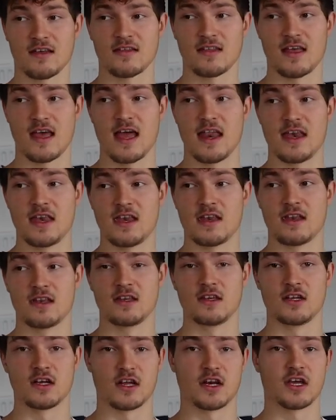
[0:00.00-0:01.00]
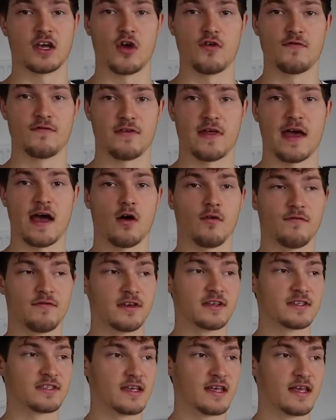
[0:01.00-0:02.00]
then you're going to go for that
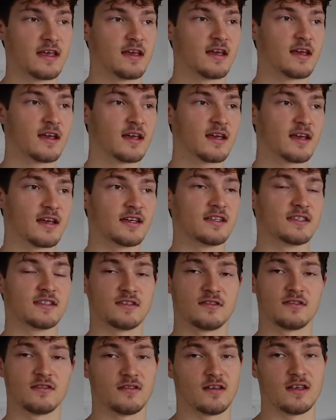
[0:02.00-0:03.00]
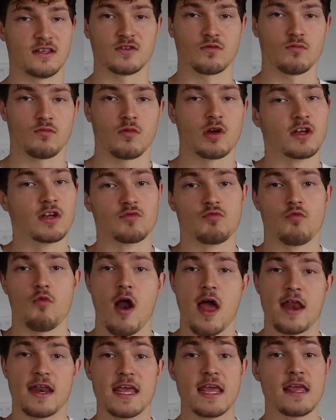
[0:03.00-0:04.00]
obviously, because it's
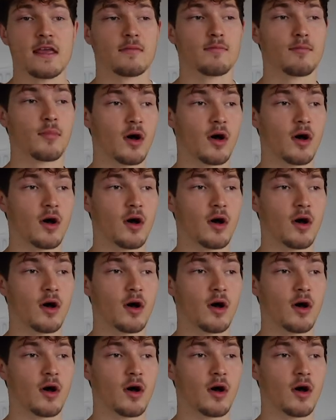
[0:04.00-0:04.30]
ready.